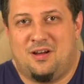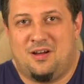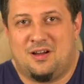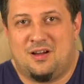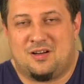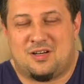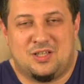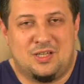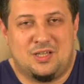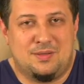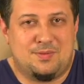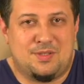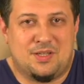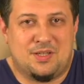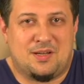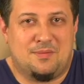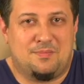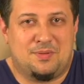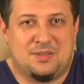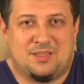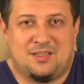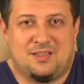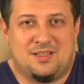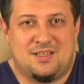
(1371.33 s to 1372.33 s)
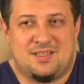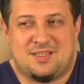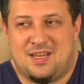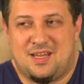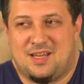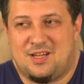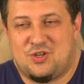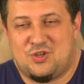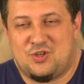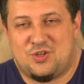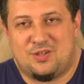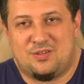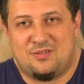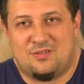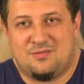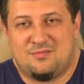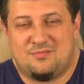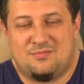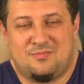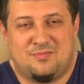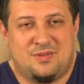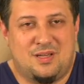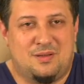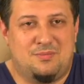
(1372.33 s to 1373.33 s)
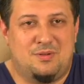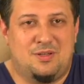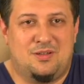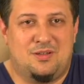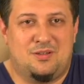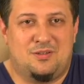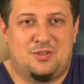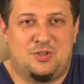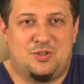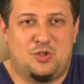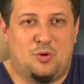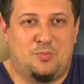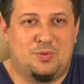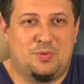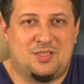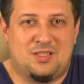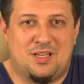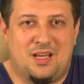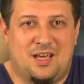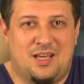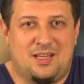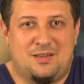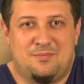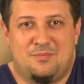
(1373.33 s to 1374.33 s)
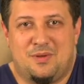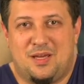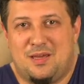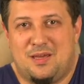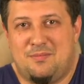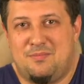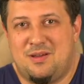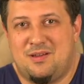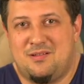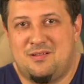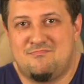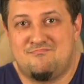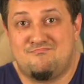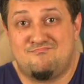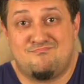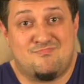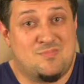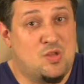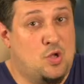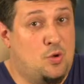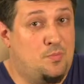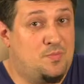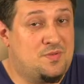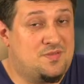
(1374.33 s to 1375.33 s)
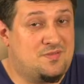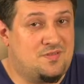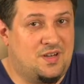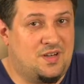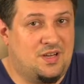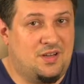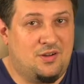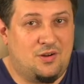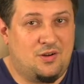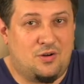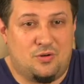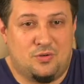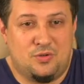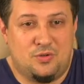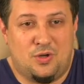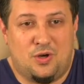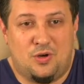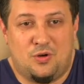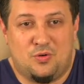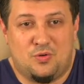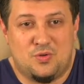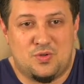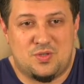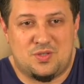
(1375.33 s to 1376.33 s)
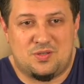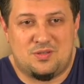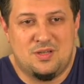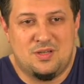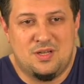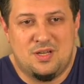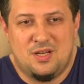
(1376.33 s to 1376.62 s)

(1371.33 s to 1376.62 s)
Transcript: crypto capitalization, maybe top 10, maybe top 3, who knows.